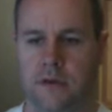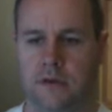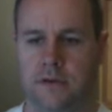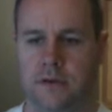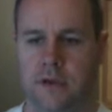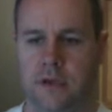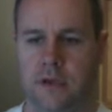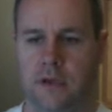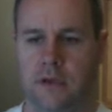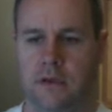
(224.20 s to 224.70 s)

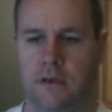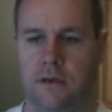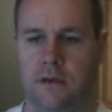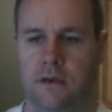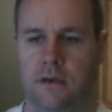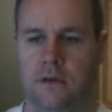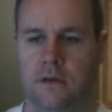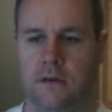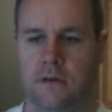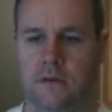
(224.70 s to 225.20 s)
slash A
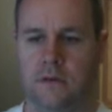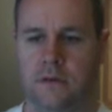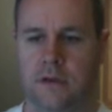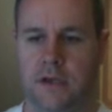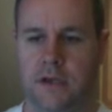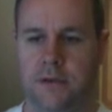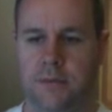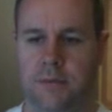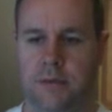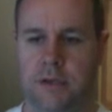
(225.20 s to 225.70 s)

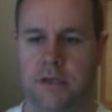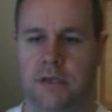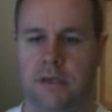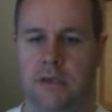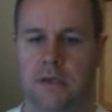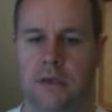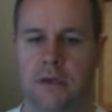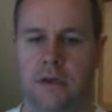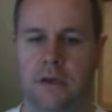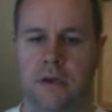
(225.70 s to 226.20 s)
slash
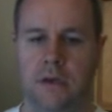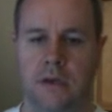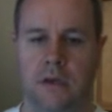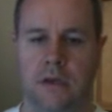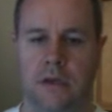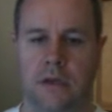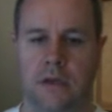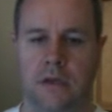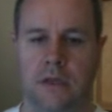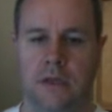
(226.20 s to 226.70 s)
P.
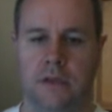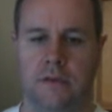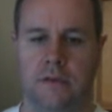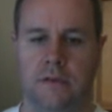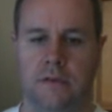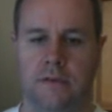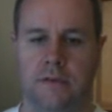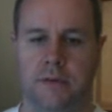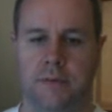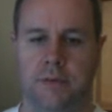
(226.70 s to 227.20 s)
Let's
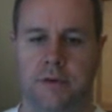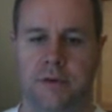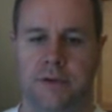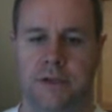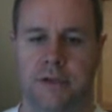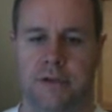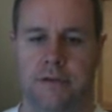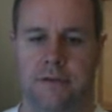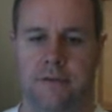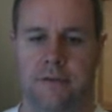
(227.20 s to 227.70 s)
close up our
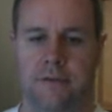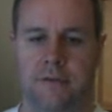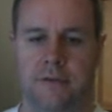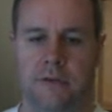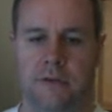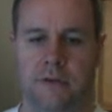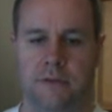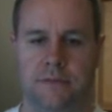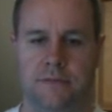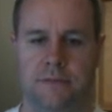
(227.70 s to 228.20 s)

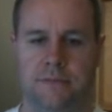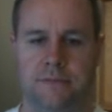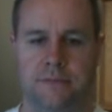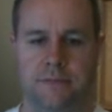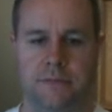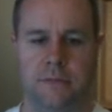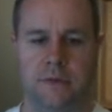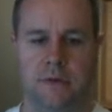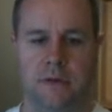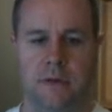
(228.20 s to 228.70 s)
divs
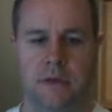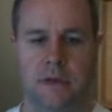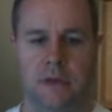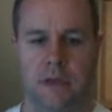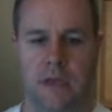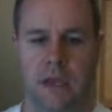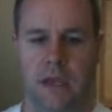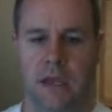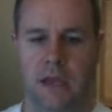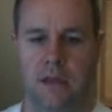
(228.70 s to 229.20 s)

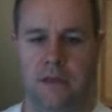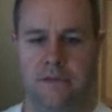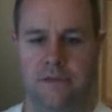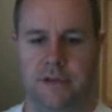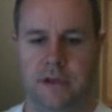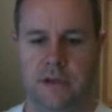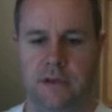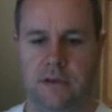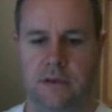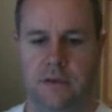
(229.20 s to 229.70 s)
and let's
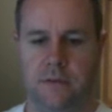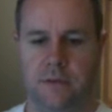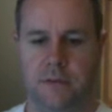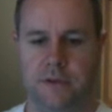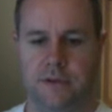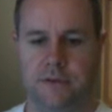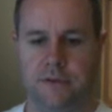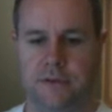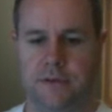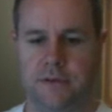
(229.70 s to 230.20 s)
take a look at what